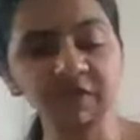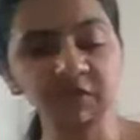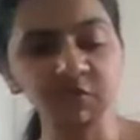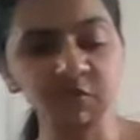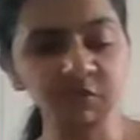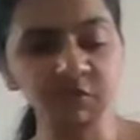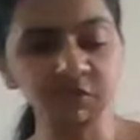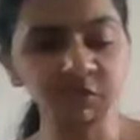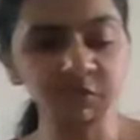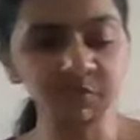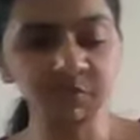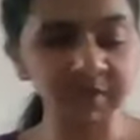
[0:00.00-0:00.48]
we are
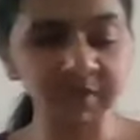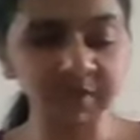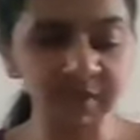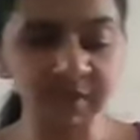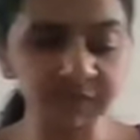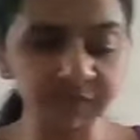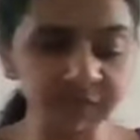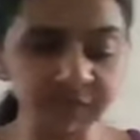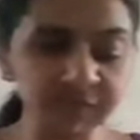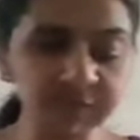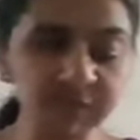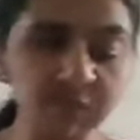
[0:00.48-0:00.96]
going to
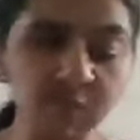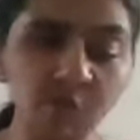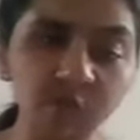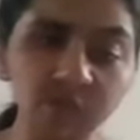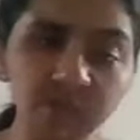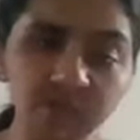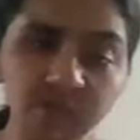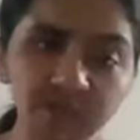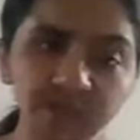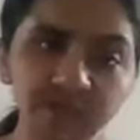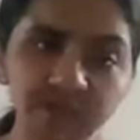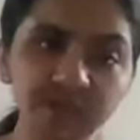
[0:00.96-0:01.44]
begin with
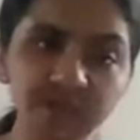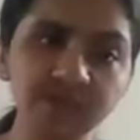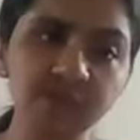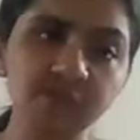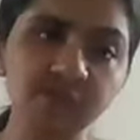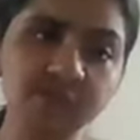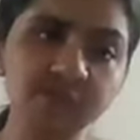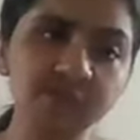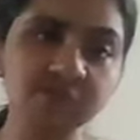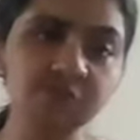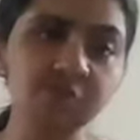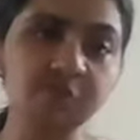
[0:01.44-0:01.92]
alternate
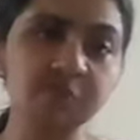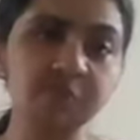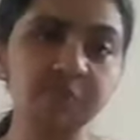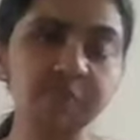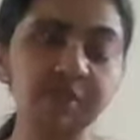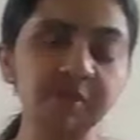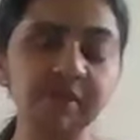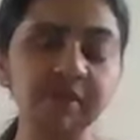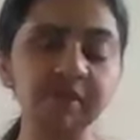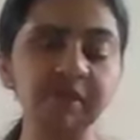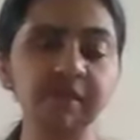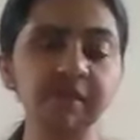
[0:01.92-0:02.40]
nostril
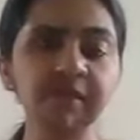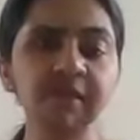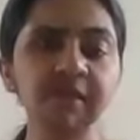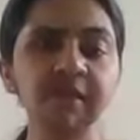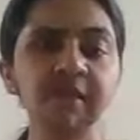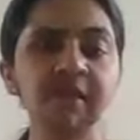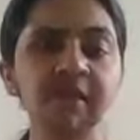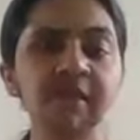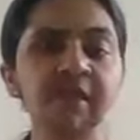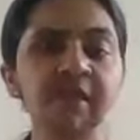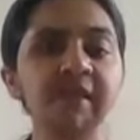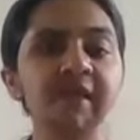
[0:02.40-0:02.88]
breathing.
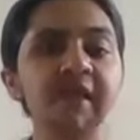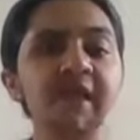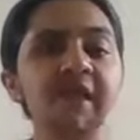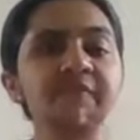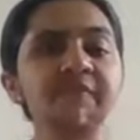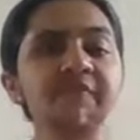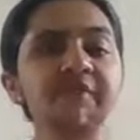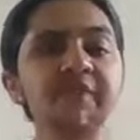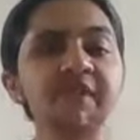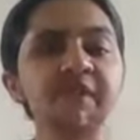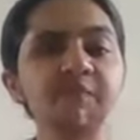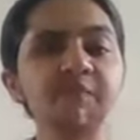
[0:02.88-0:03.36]
I
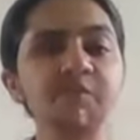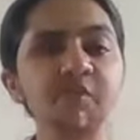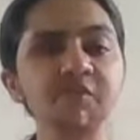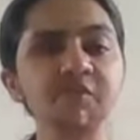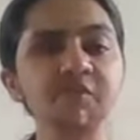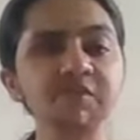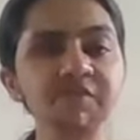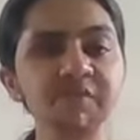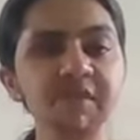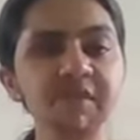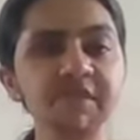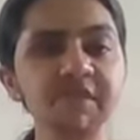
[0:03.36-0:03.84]
will
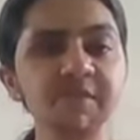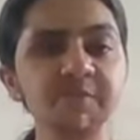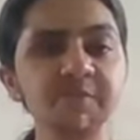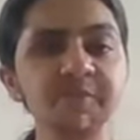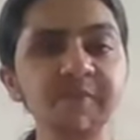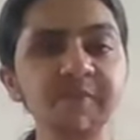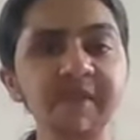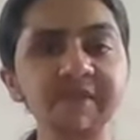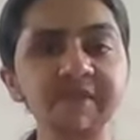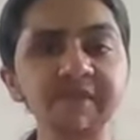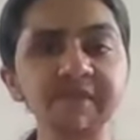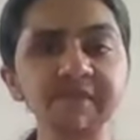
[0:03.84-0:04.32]
demonstrate the
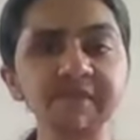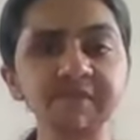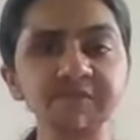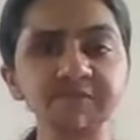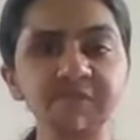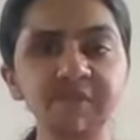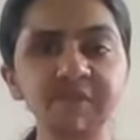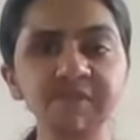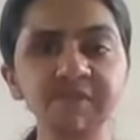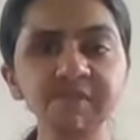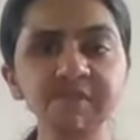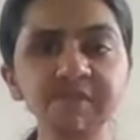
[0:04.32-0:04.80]
practice
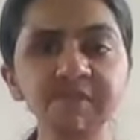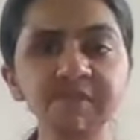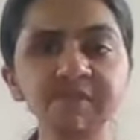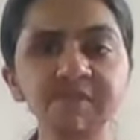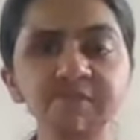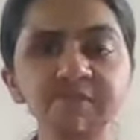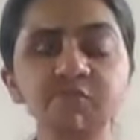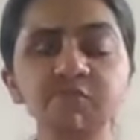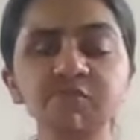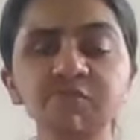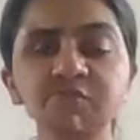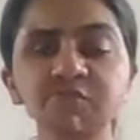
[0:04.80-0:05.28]
once,
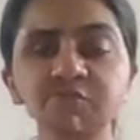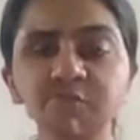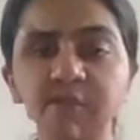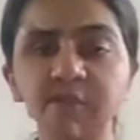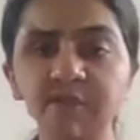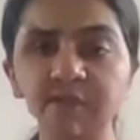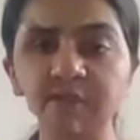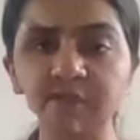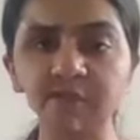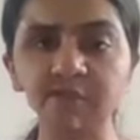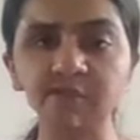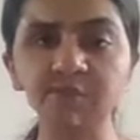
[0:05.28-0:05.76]
those who
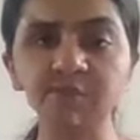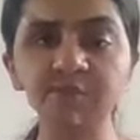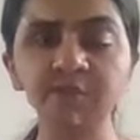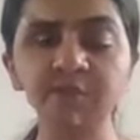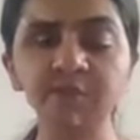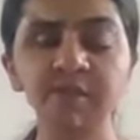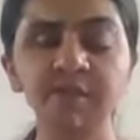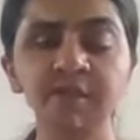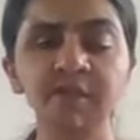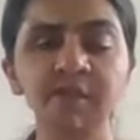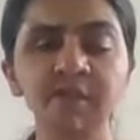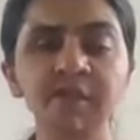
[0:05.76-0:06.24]
are new.
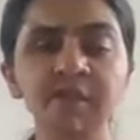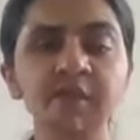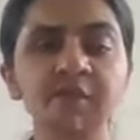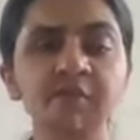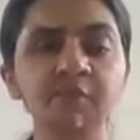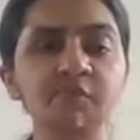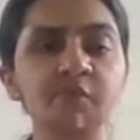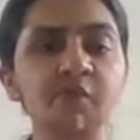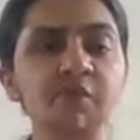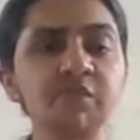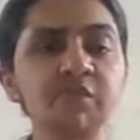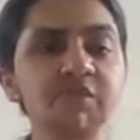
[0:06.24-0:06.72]

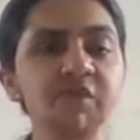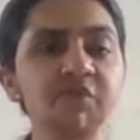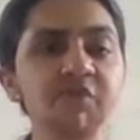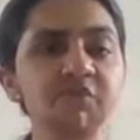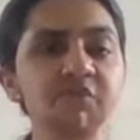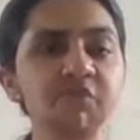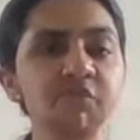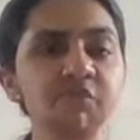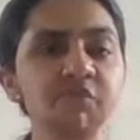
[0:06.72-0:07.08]
What you have